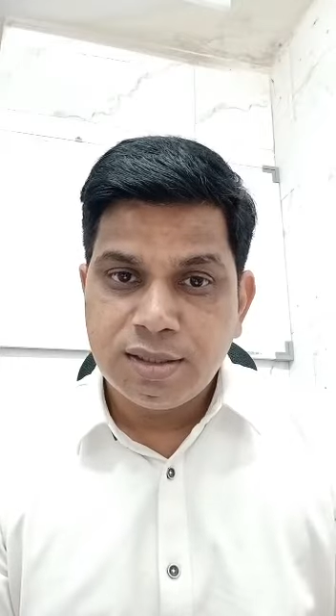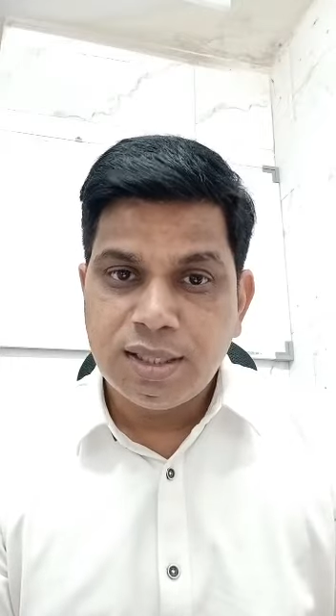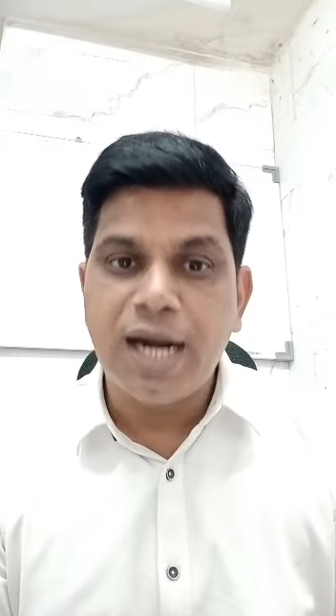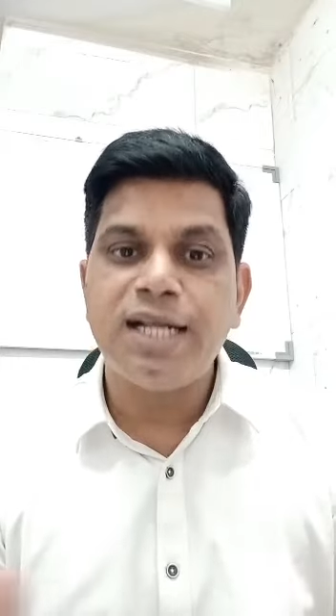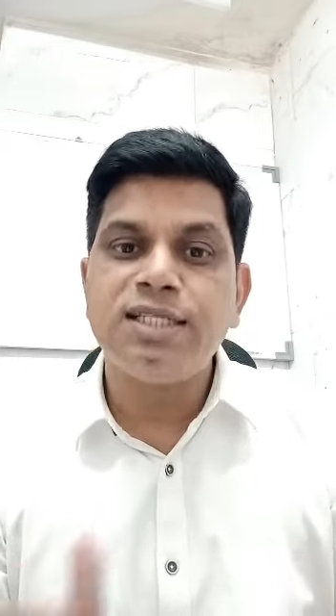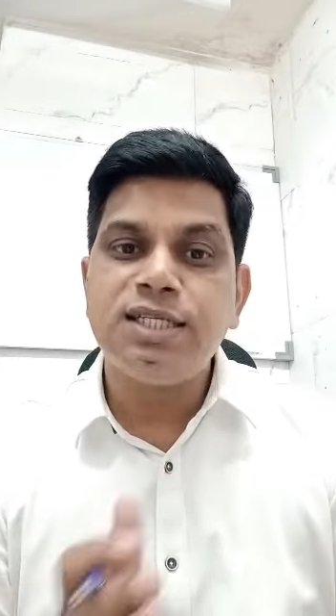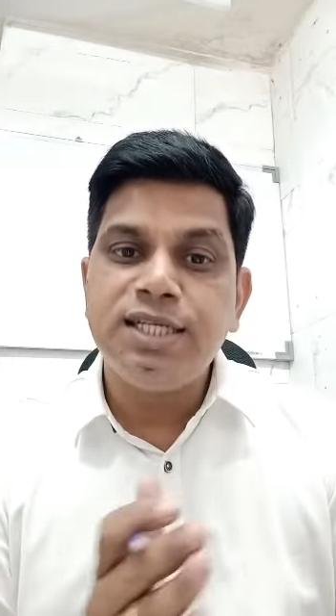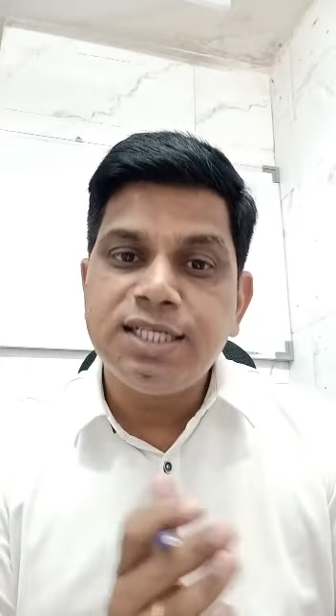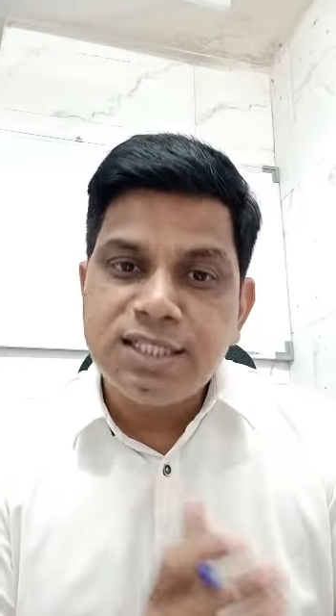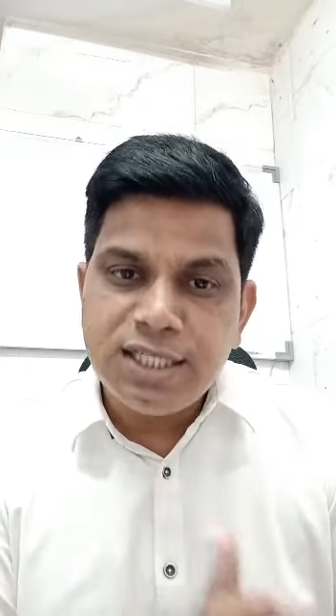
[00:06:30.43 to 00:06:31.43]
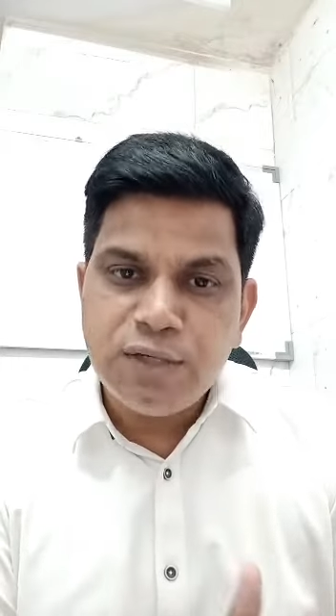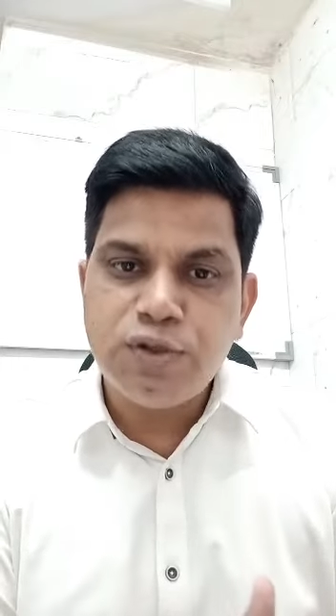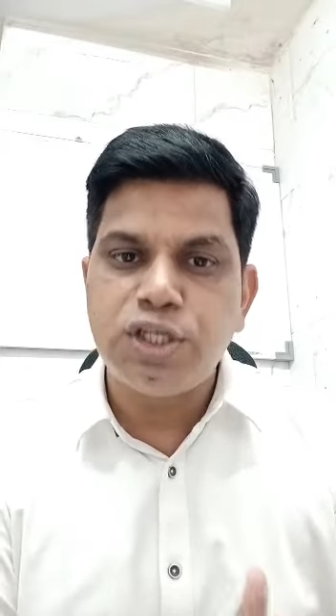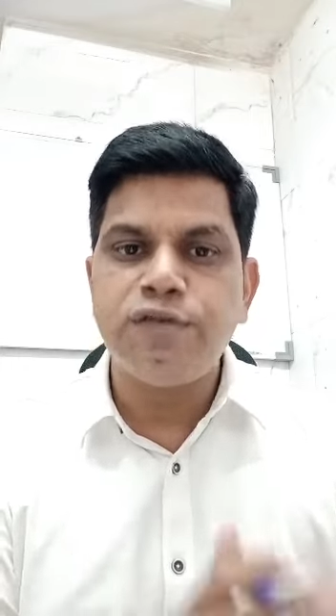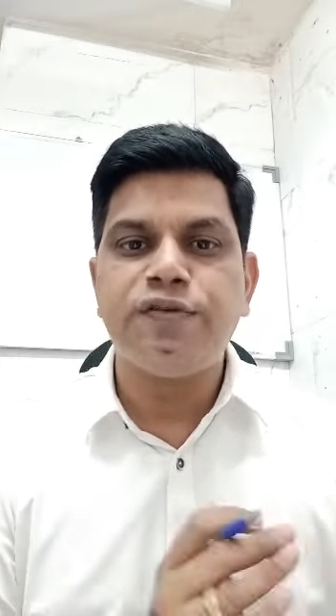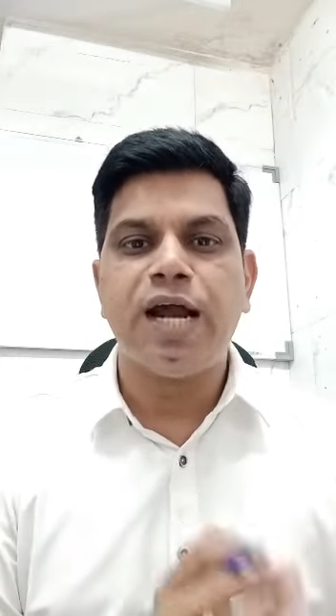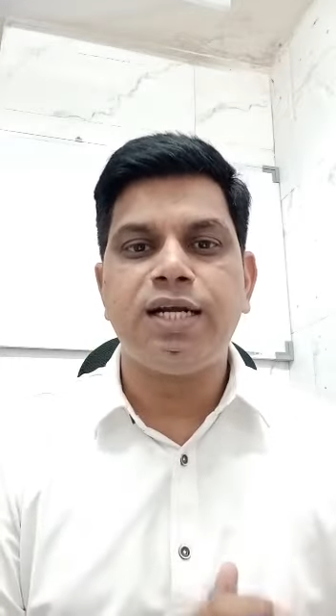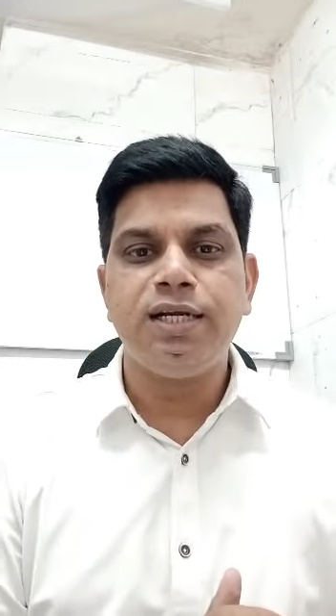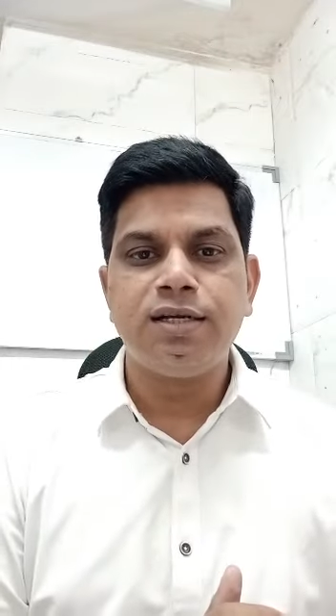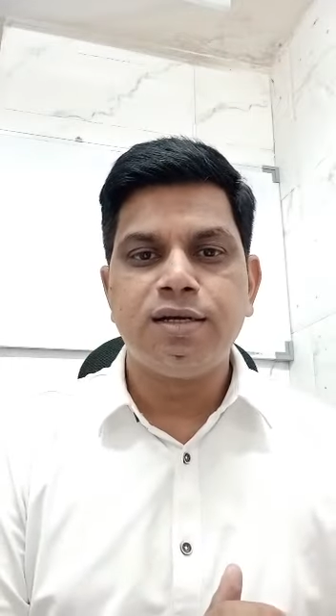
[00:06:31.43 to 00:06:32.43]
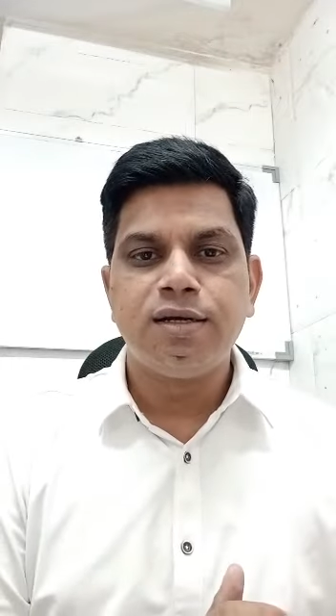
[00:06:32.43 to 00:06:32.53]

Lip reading: That is the distinguishing factor